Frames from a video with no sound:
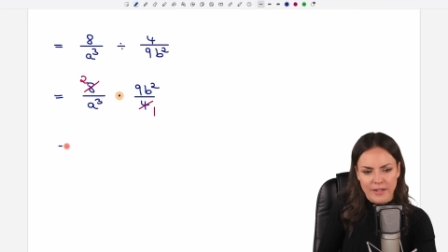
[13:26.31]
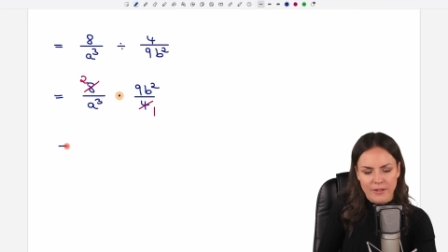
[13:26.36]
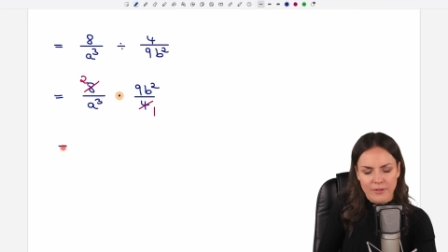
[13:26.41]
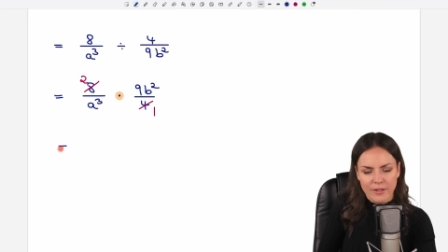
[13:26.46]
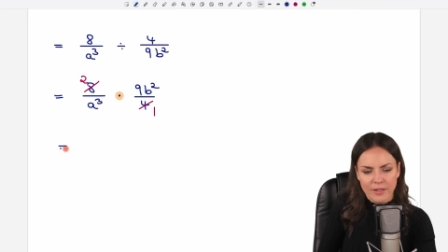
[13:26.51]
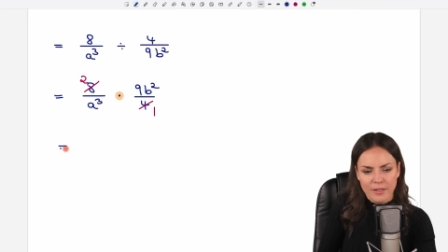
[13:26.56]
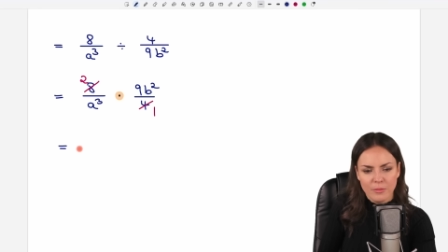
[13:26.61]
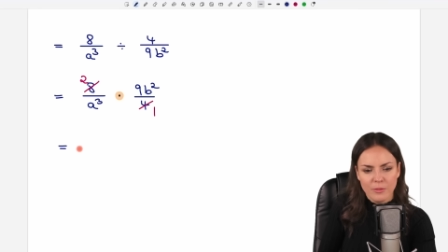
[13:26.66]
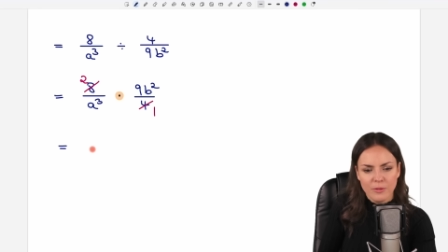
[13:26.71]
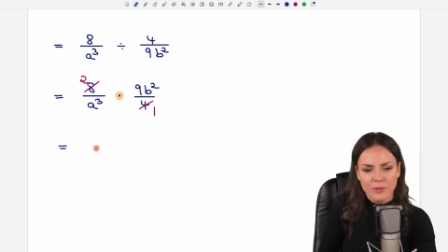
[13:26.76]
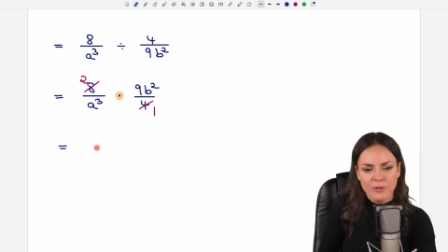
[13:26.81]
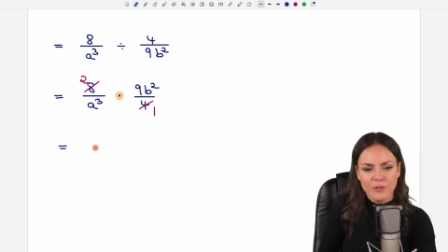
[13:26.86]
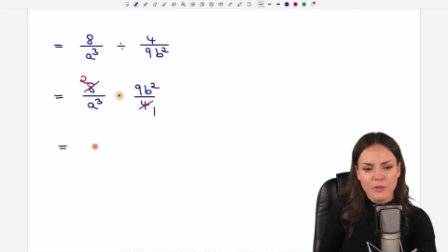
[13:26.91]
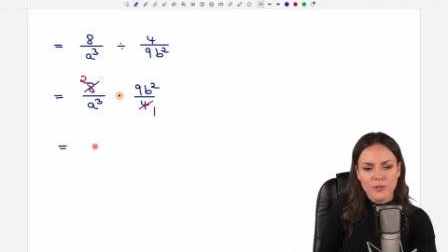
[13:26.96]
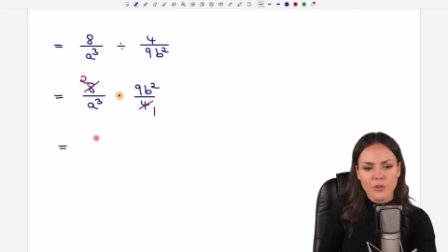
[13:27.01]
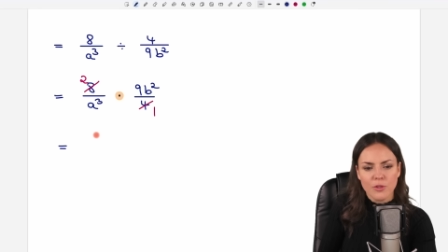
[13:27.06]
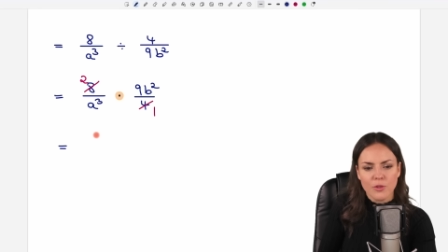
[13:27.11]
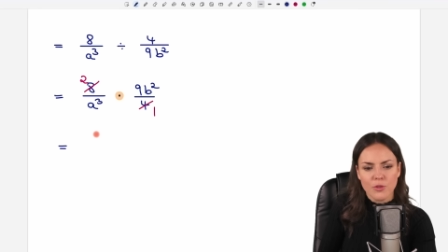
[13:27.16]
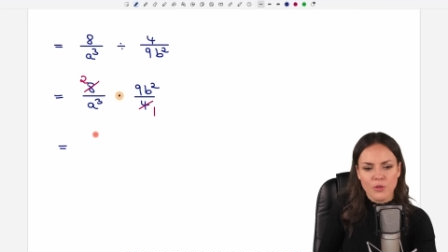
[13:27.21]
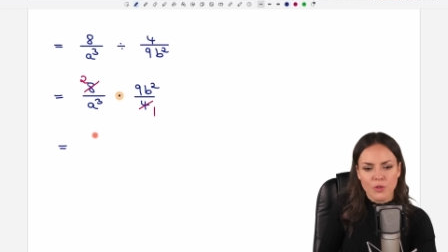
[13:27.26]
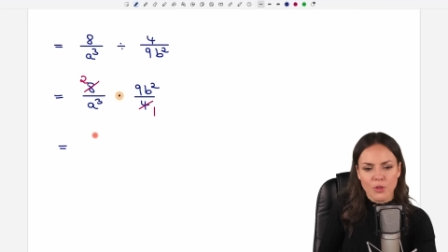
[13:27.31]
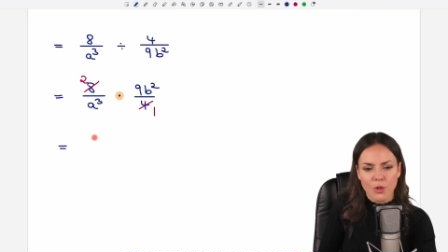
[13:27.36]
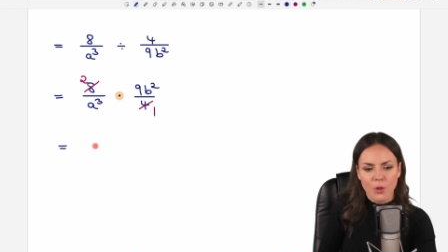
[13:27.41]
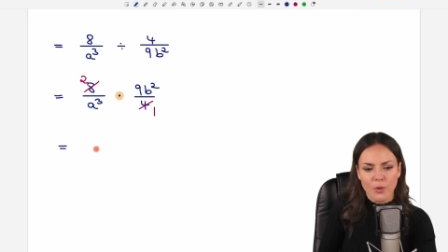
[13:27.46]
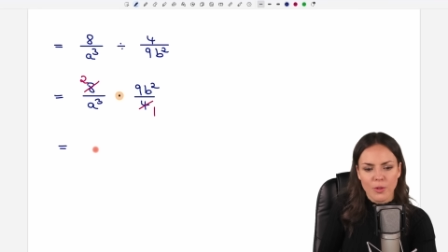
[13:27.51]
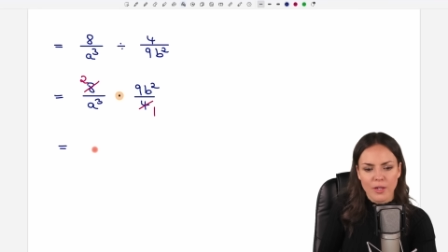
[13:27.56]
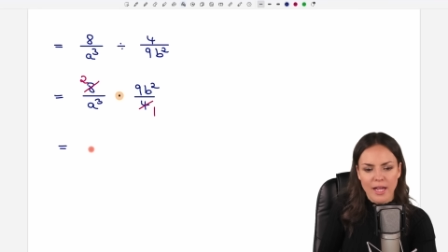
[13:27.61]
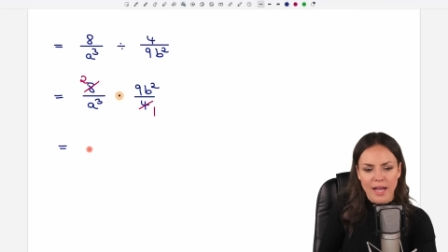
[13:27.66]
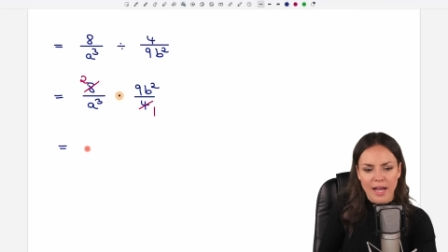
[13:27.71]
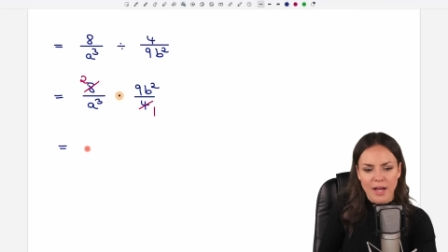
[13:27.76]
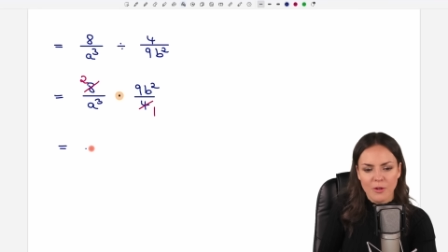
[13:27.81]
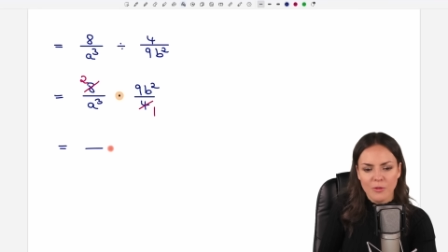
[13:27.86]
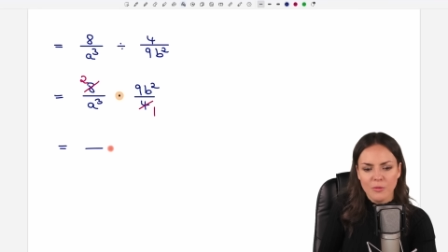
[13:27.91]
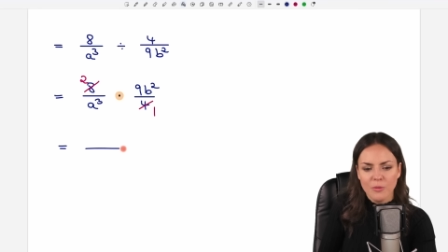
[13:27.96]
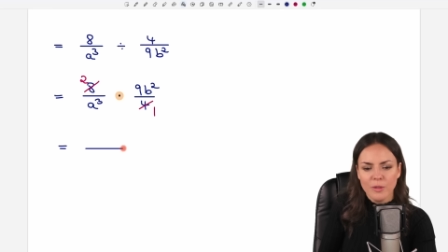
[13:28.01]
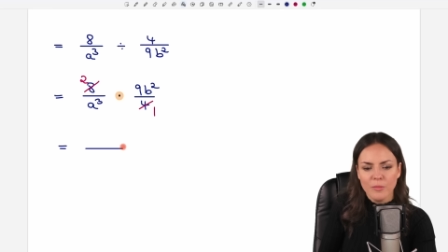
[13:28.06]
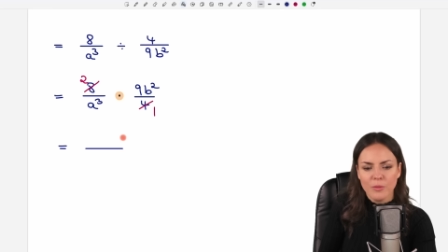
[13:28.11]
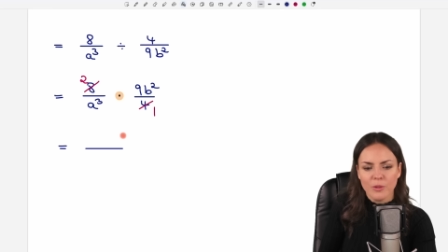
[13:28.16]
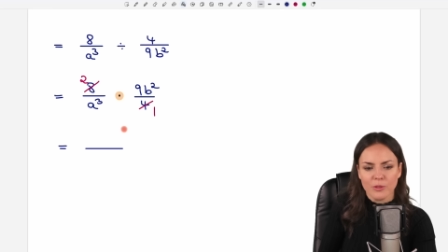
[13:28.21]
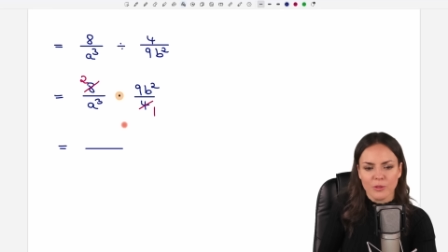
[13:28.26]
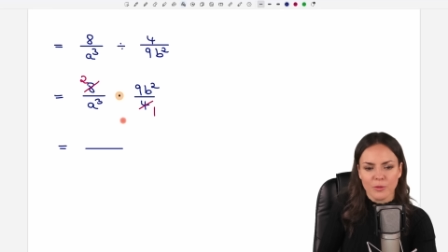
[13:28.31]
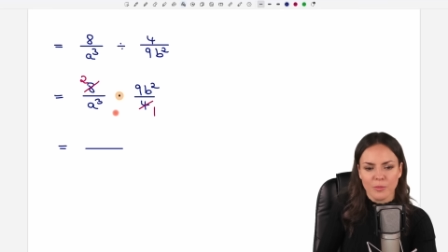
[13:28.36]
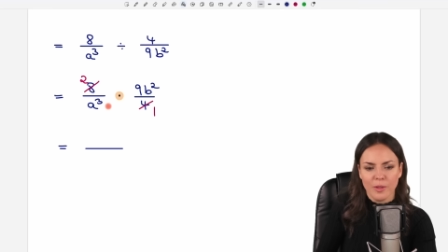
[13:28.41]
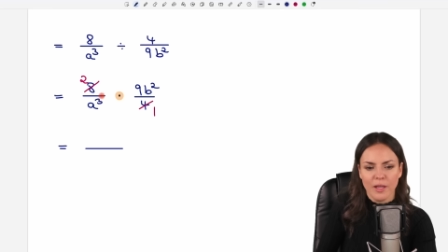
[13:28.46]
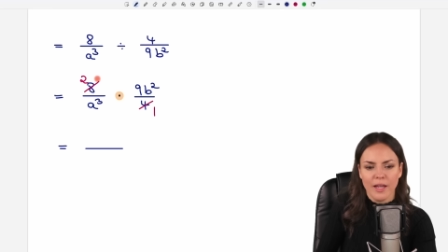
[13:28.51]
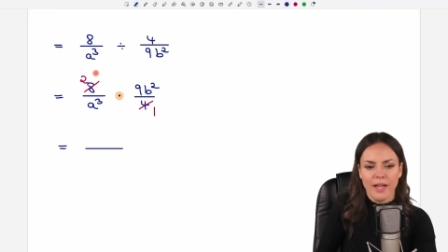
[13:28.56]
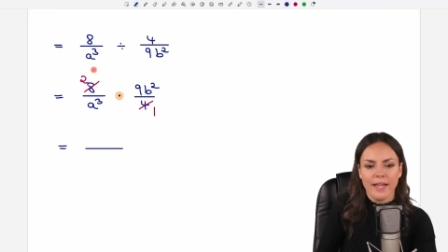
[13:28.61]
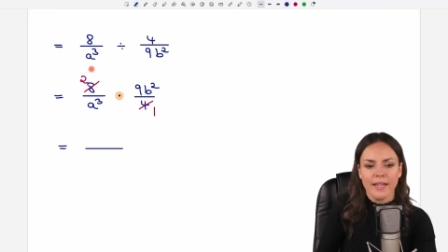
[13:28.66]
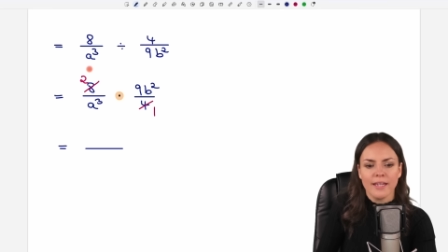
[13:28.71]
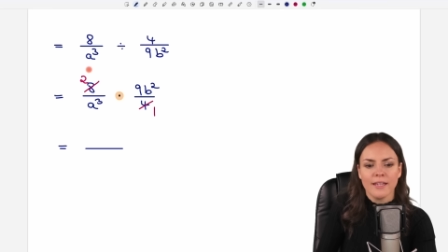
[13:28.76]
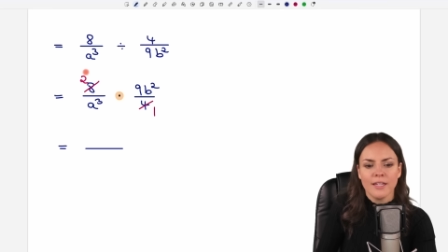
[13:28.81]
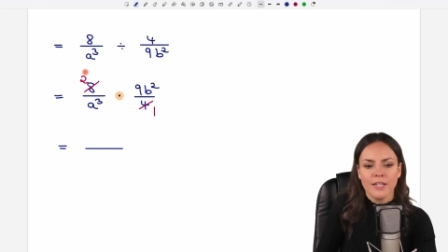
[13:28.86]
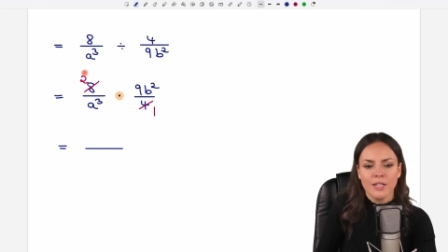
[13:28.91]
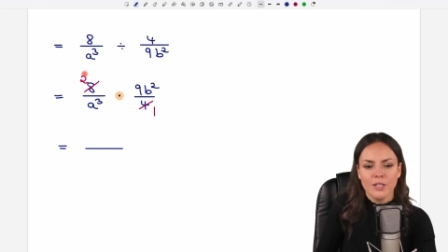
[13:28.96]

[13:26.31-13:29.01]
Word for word: variables. So now we multiply.